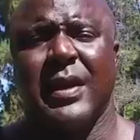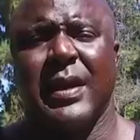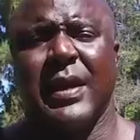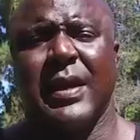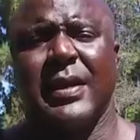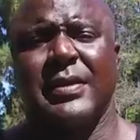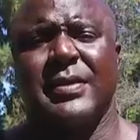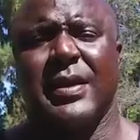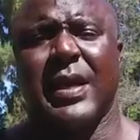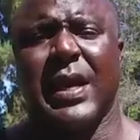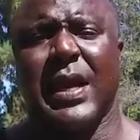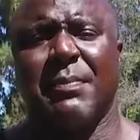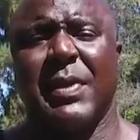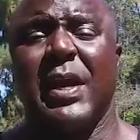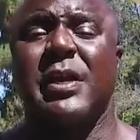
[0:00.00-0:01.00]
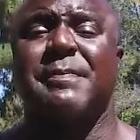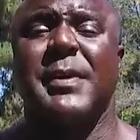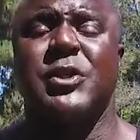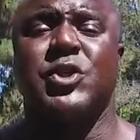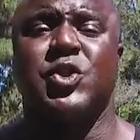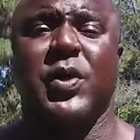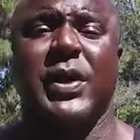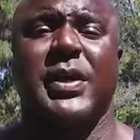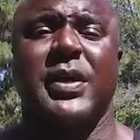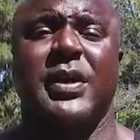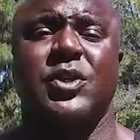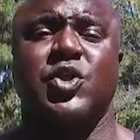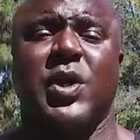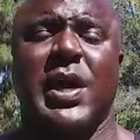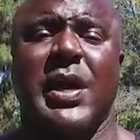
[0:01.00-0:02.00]
And um, he's been drinking
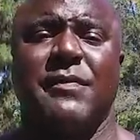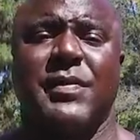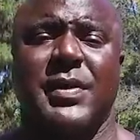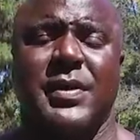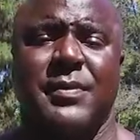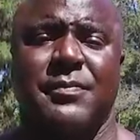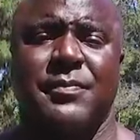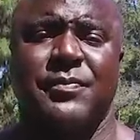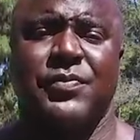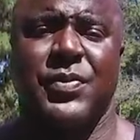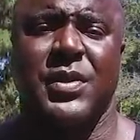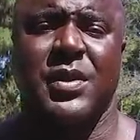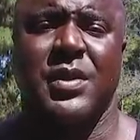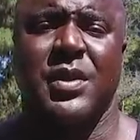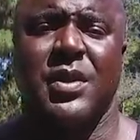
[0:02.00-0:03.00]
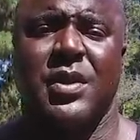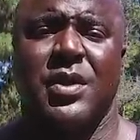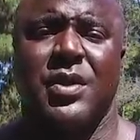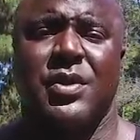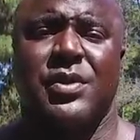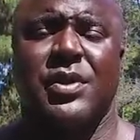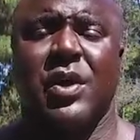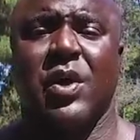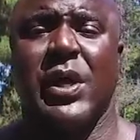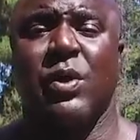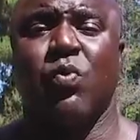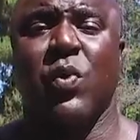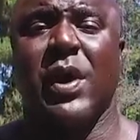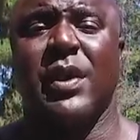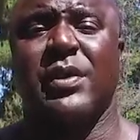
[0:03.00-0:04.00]
and driving. So he
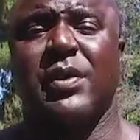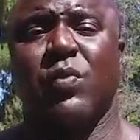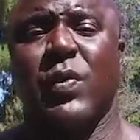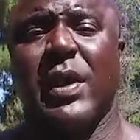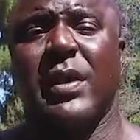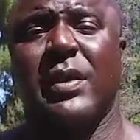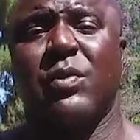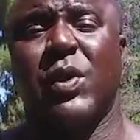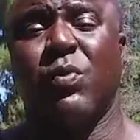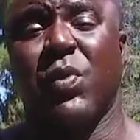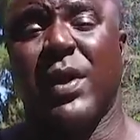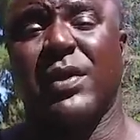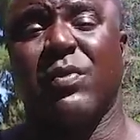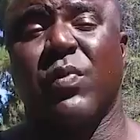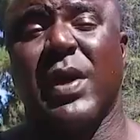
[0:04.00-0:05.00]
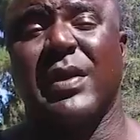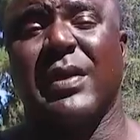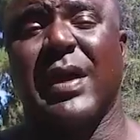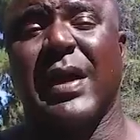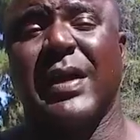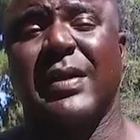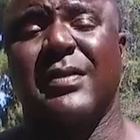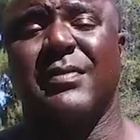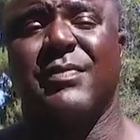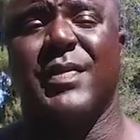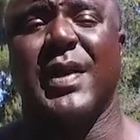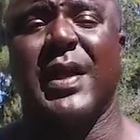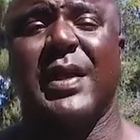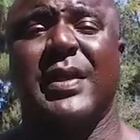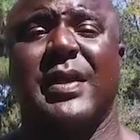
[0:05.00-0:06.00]
runs a red, he runs a red light
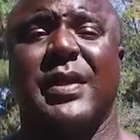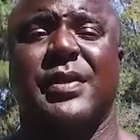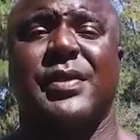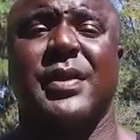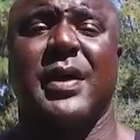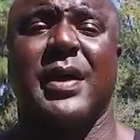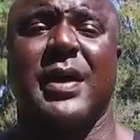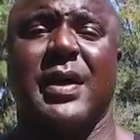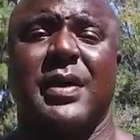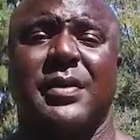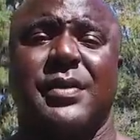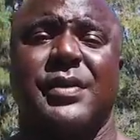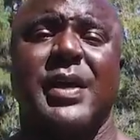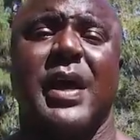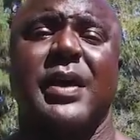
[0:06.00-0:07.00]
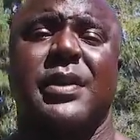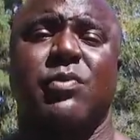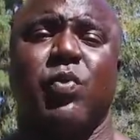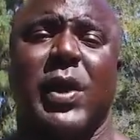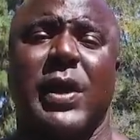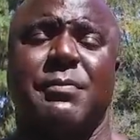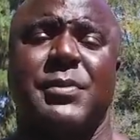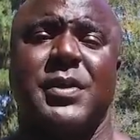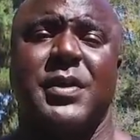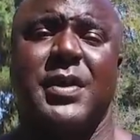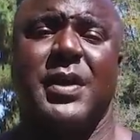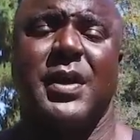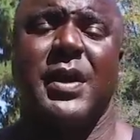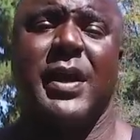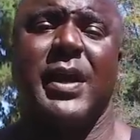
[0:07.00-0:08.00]
and gets uh, sideswiped.
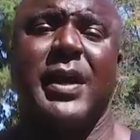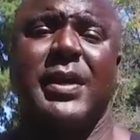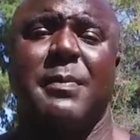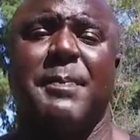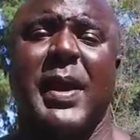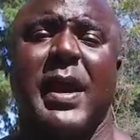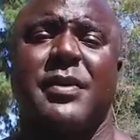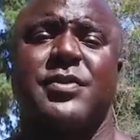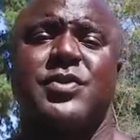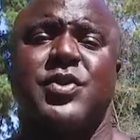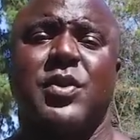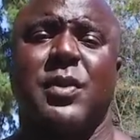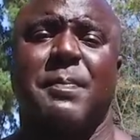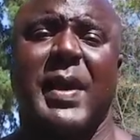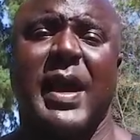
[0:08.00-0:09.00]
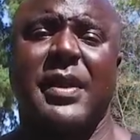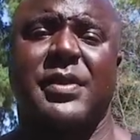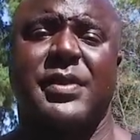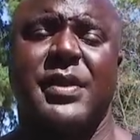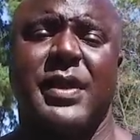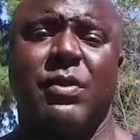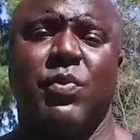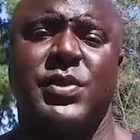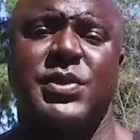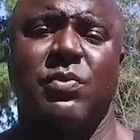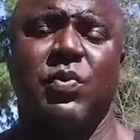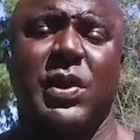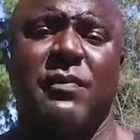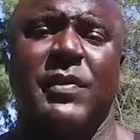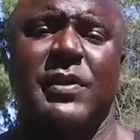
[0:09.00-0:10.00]
And the passenger in the back seat, which is
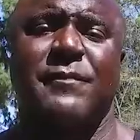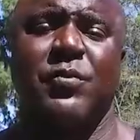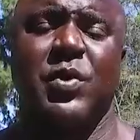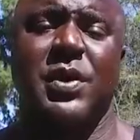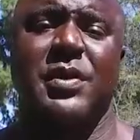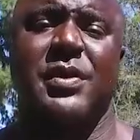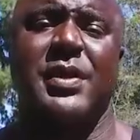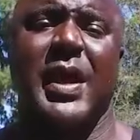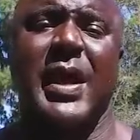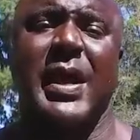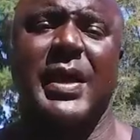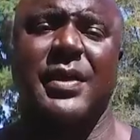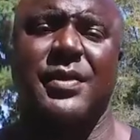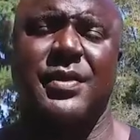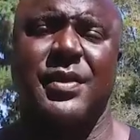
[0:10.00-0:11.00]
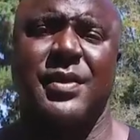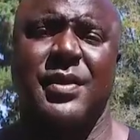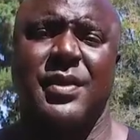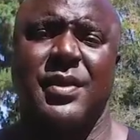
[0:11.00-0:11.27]
one of his friends, dies.